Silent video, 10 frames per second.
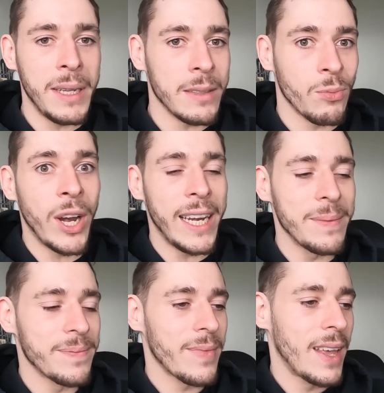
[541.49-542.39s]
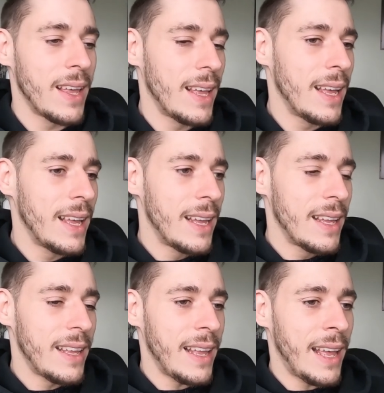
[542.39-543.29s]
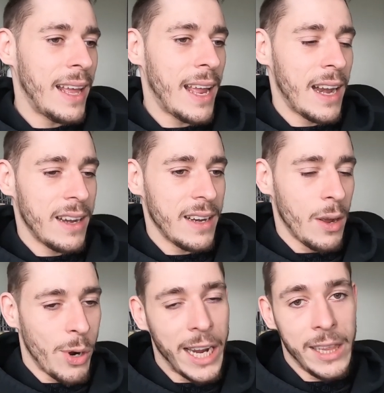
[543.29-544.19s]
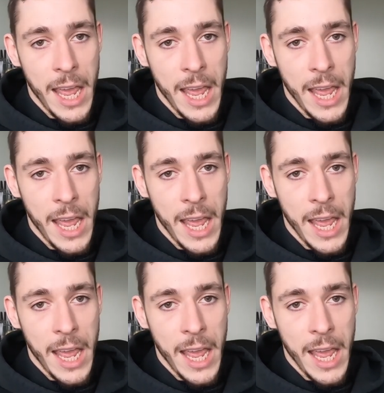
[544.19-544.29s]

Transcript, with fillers: means I'm ready and a while